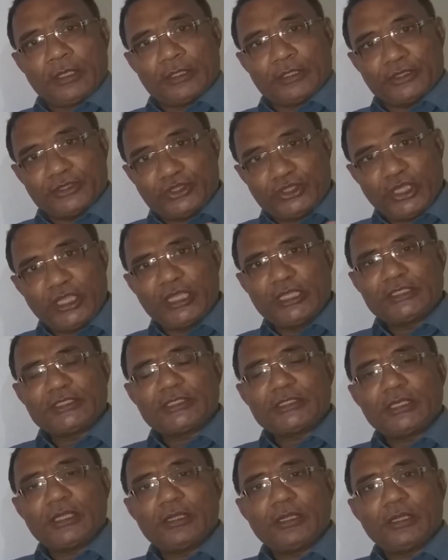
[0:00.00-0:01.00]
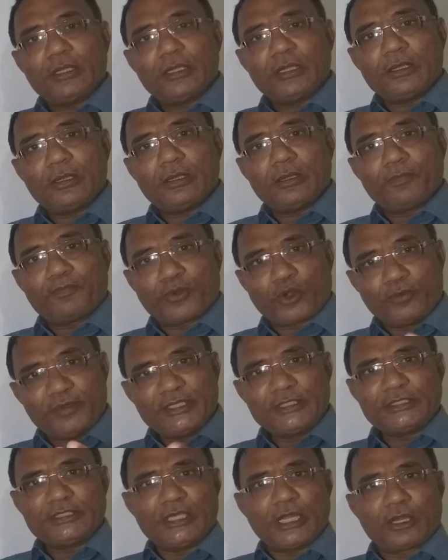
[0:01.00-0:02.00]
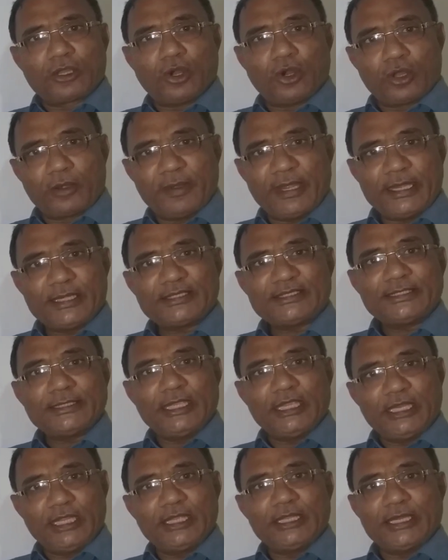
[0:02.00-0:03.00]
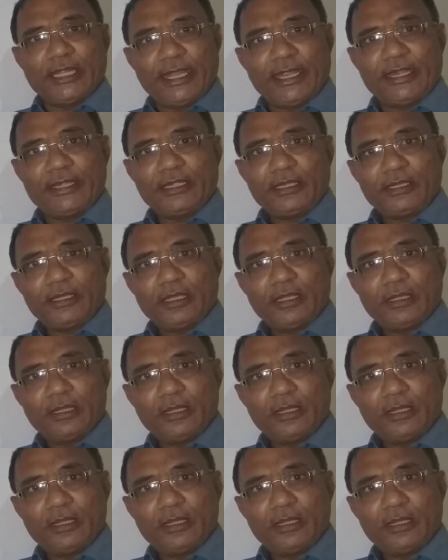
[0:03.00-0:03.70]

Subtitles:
These provincial governments in England